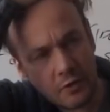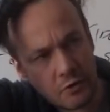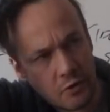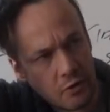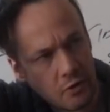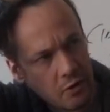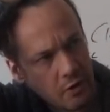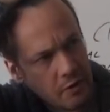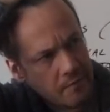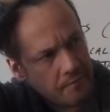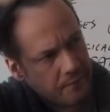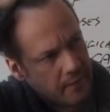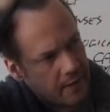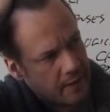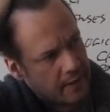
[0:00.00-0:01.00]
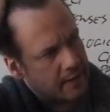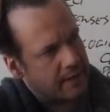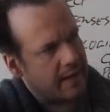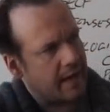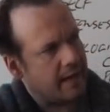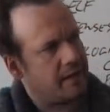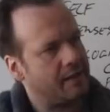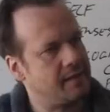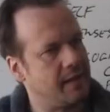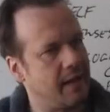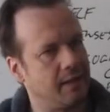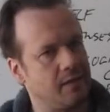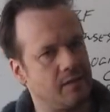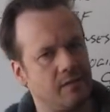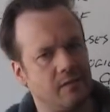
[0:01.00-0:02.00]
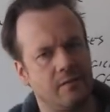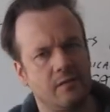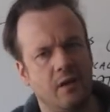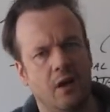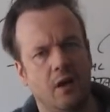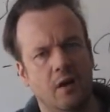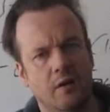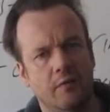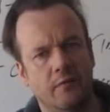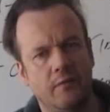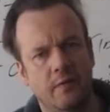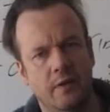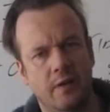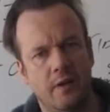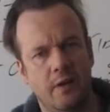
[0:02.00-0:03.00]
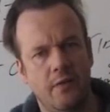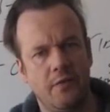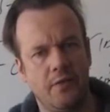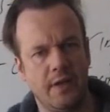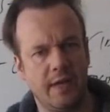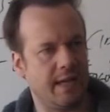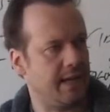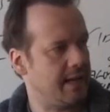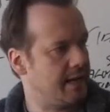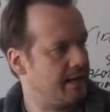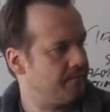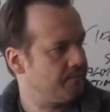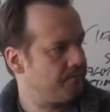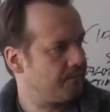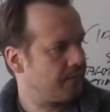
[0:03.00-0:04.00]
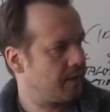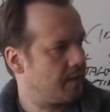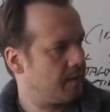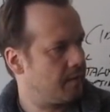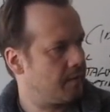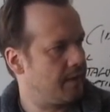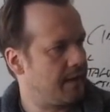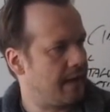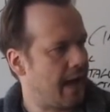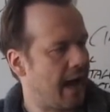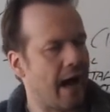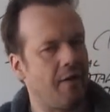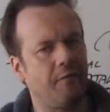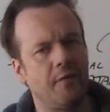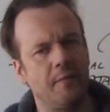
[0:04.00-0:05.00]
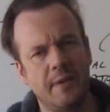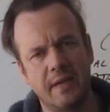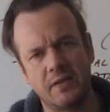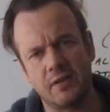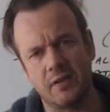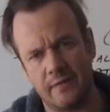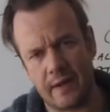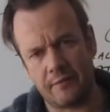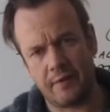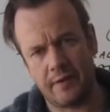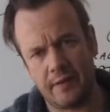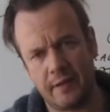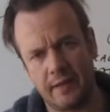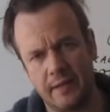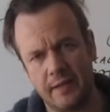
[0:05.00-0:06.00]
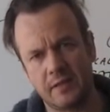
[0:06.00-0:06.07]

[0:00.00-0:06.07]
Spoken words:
you get a sense of the the affirmation of everything.